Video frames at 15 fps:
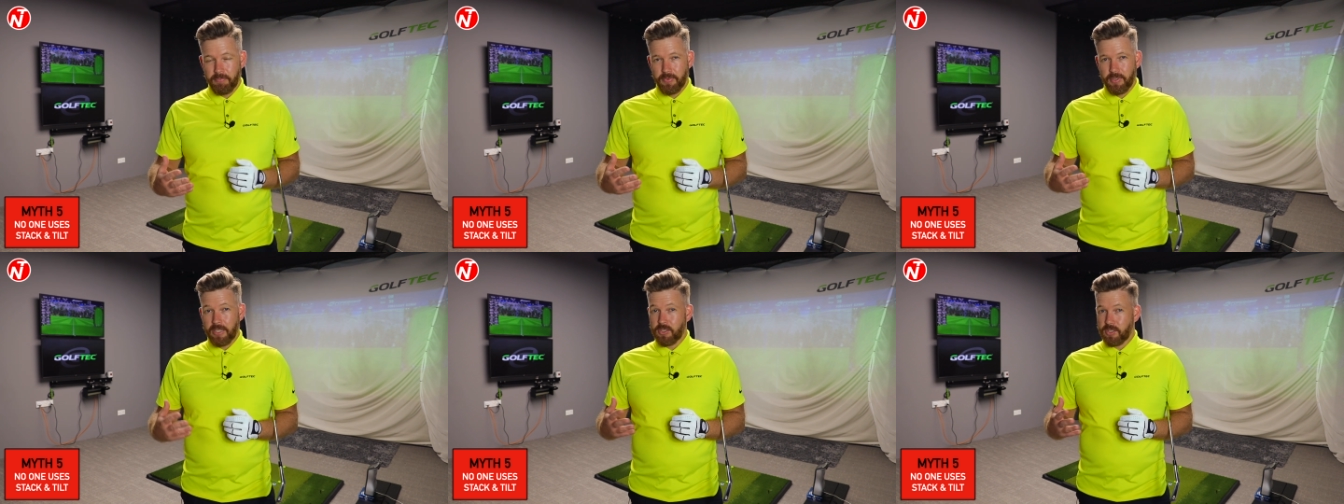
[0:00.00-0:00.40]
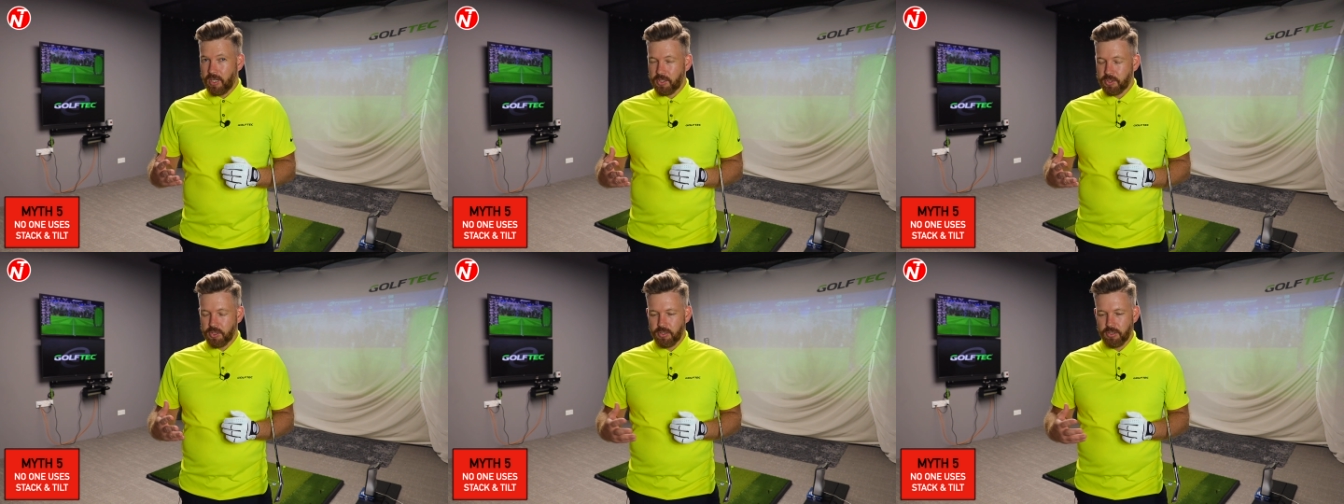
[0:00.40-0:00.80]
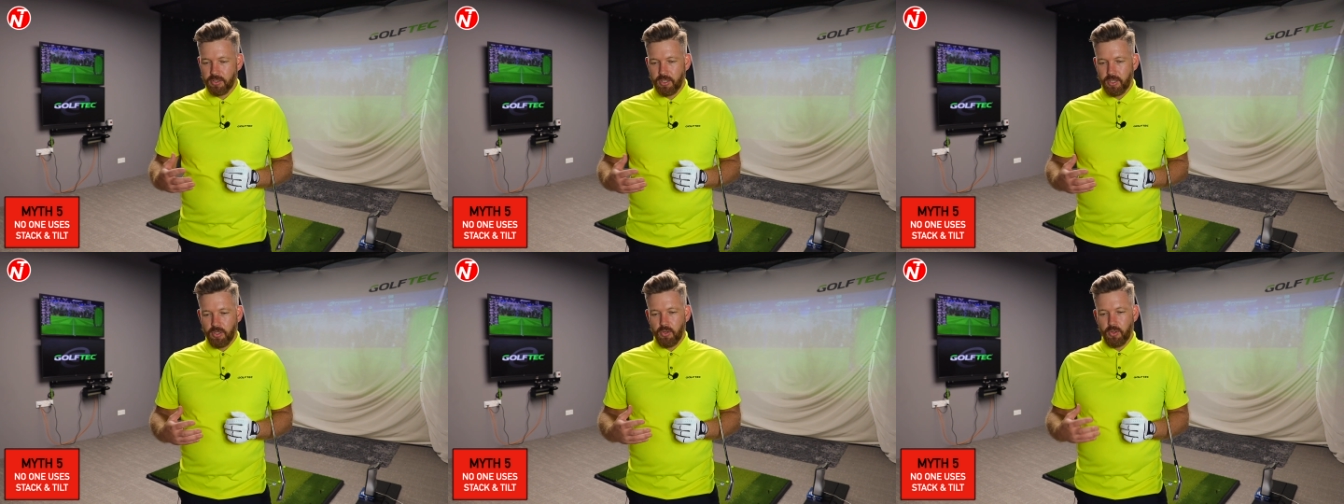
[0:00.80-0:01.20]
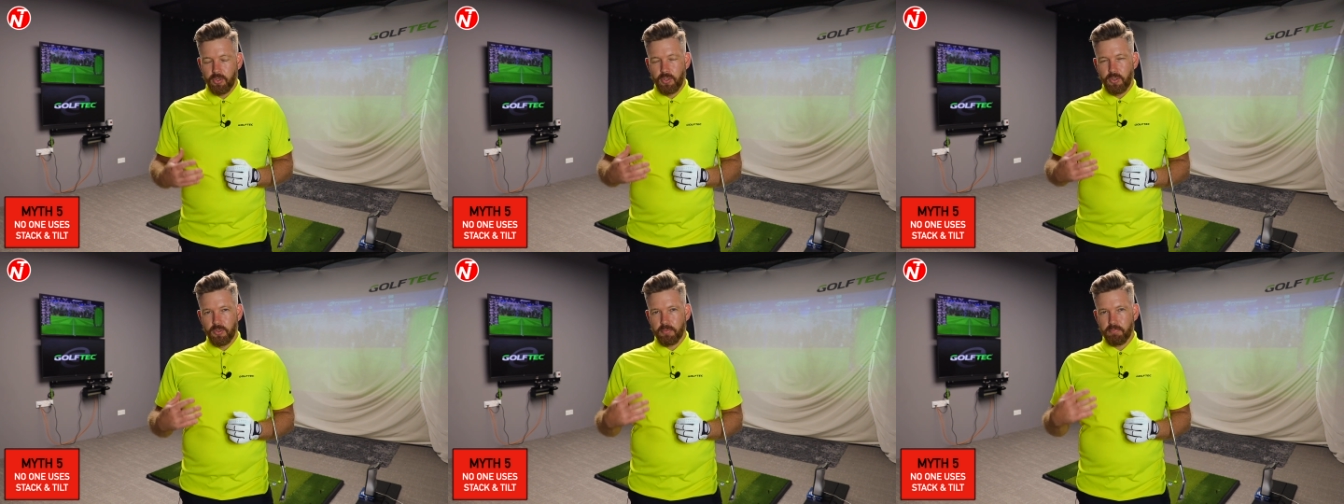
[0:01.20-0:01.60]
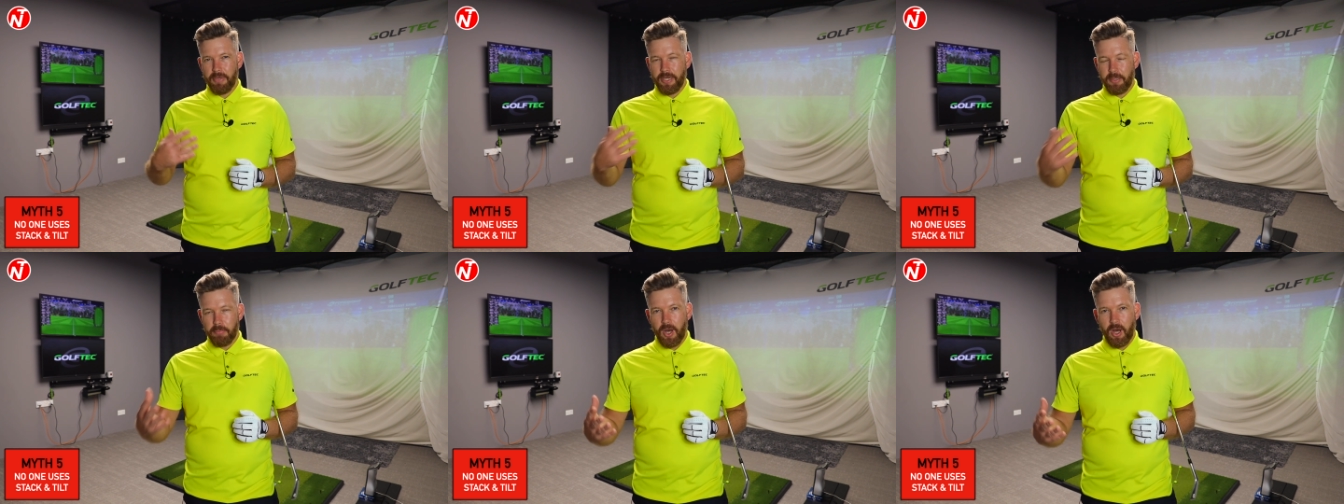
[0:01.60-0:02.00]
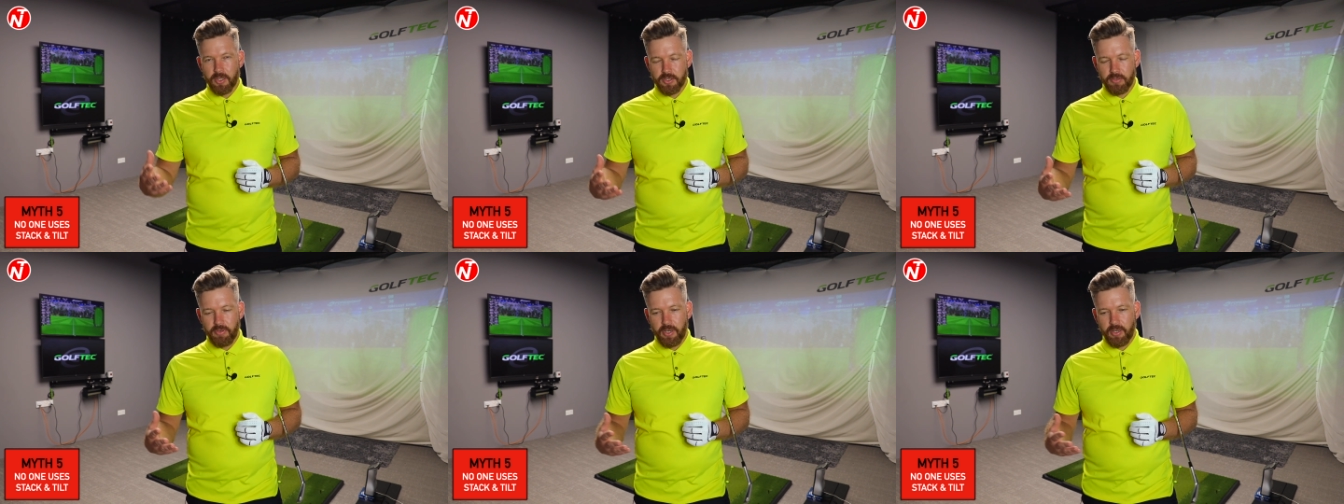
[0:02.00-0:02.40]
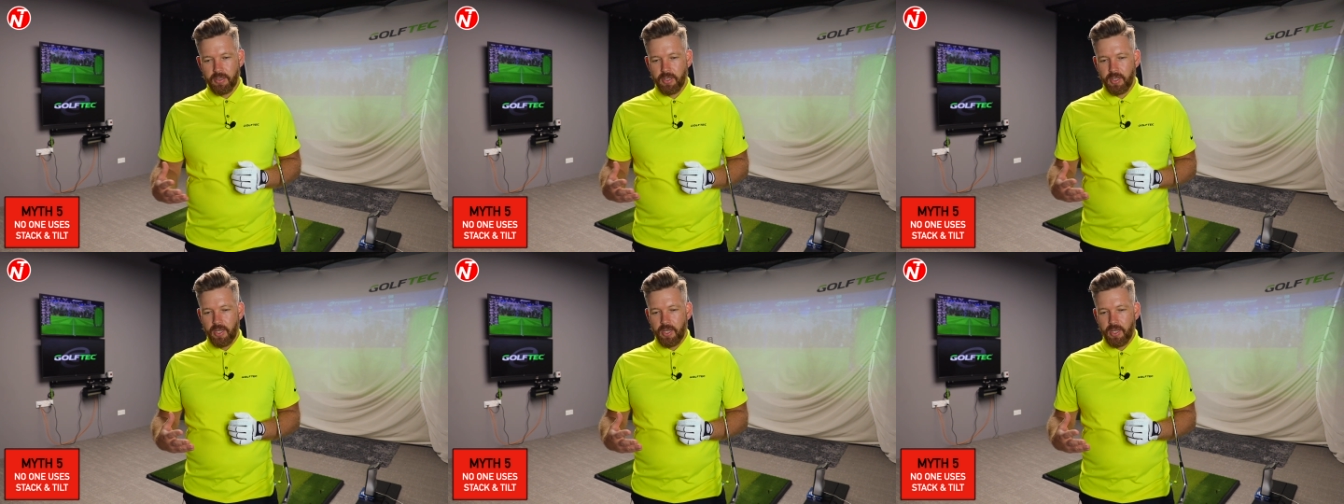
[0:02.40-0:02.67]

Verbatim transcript: as such or use many parts of it.